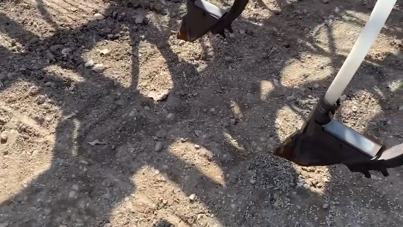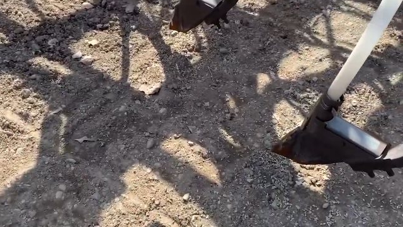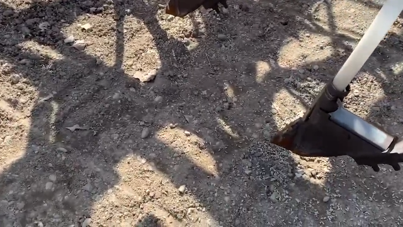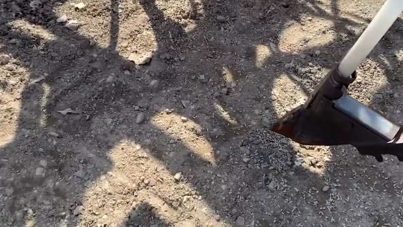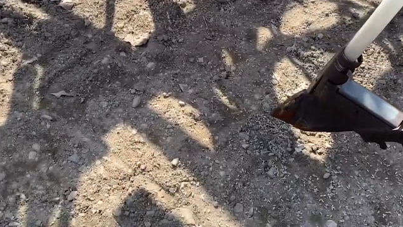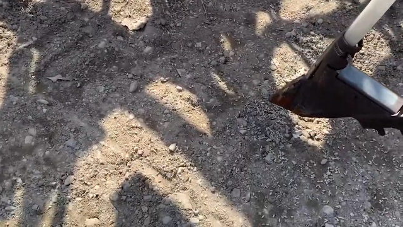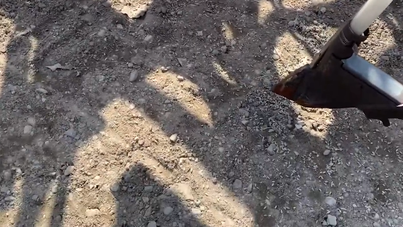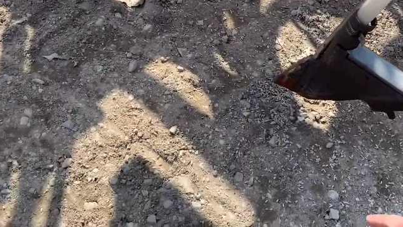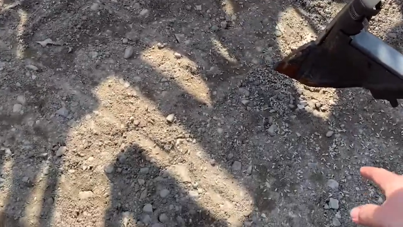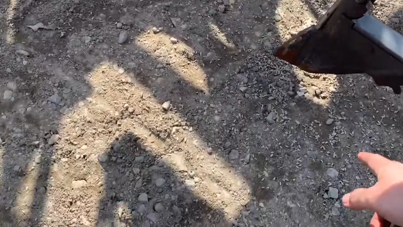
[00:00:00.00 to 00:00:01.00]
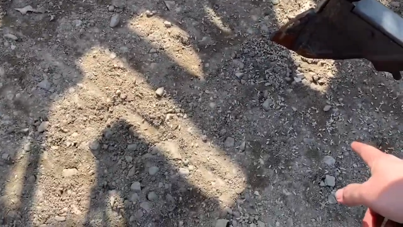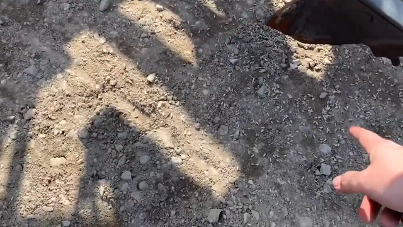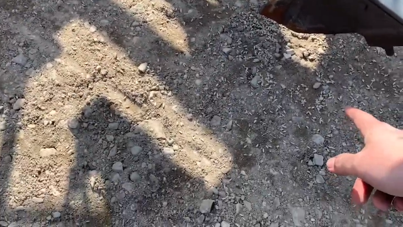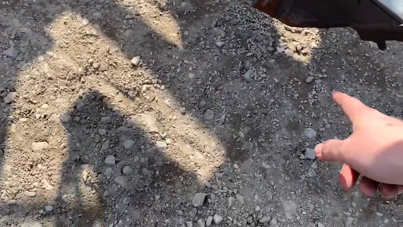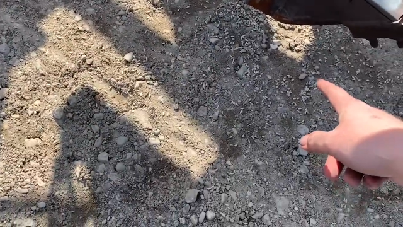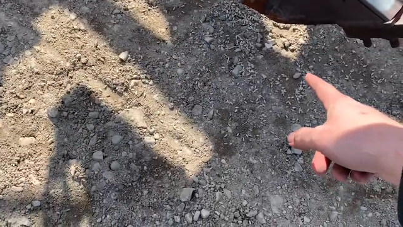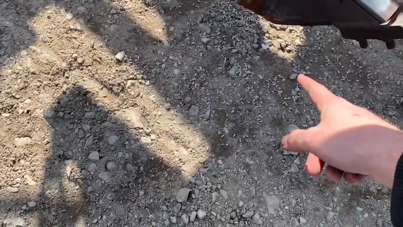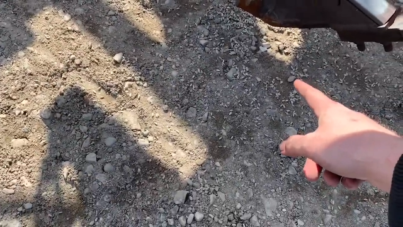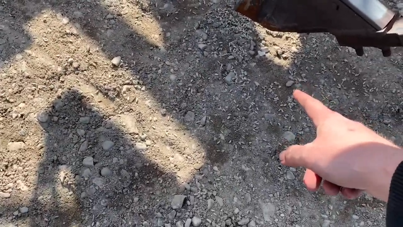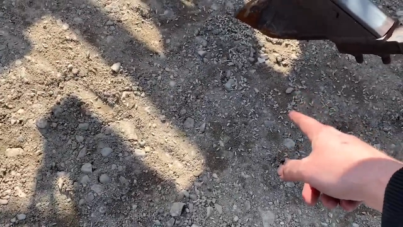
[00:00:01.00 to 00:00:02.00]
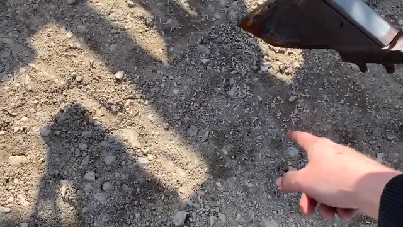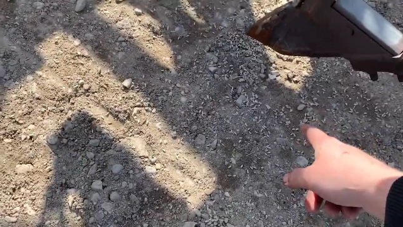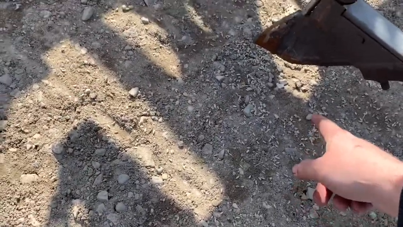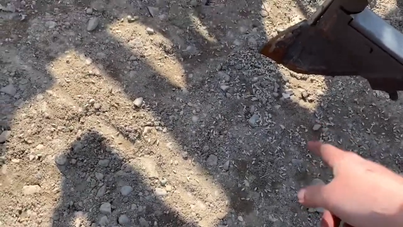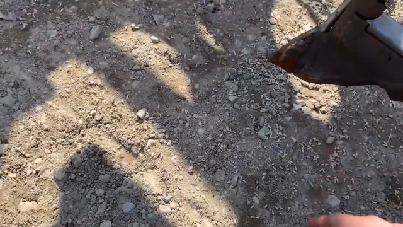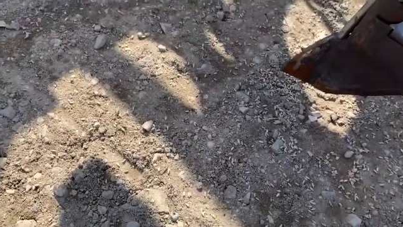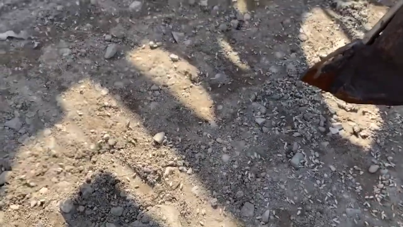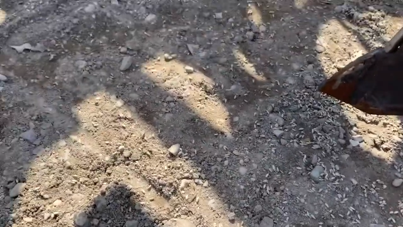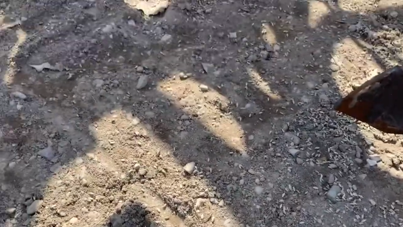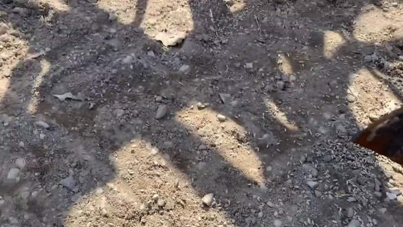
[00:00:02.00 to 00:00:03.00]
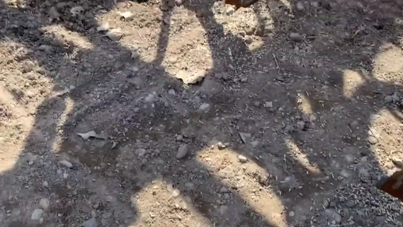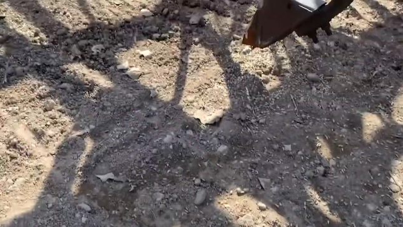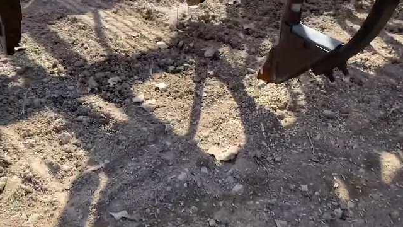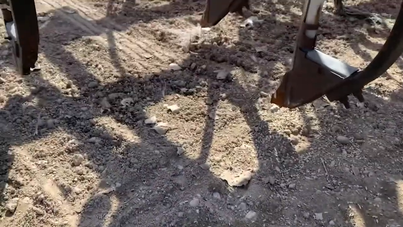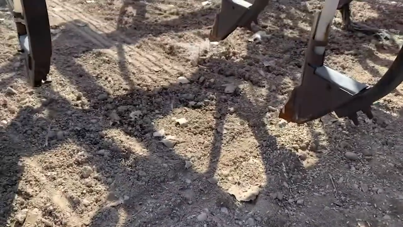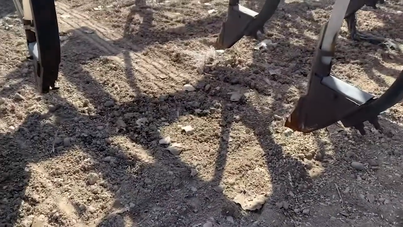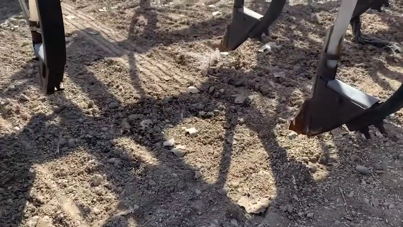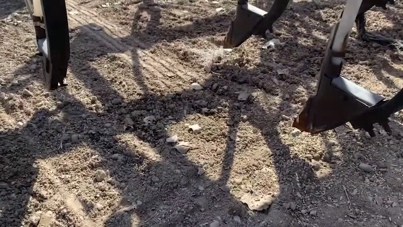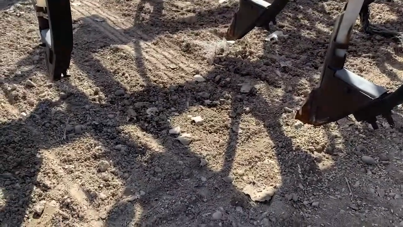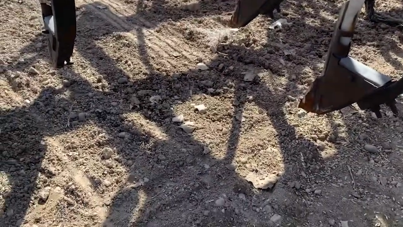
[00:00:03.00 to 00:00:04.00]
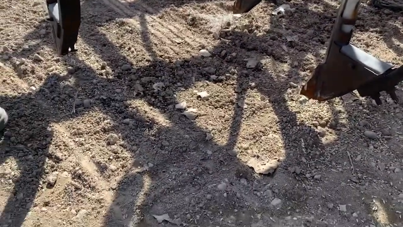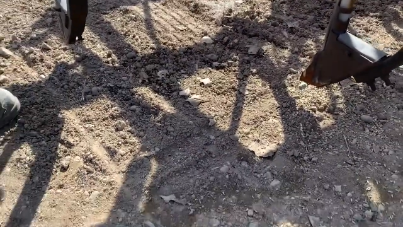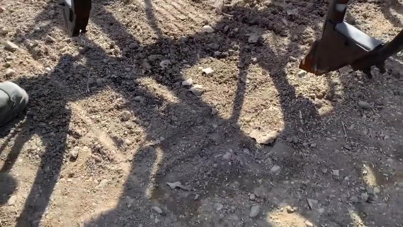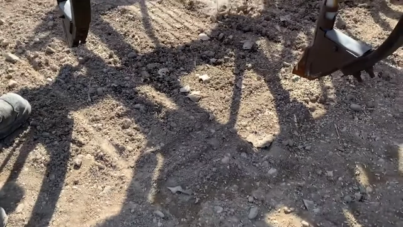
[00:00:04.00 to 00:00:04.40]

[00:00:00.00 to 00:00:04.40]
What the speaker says: No face is visible, so there are no lips to read.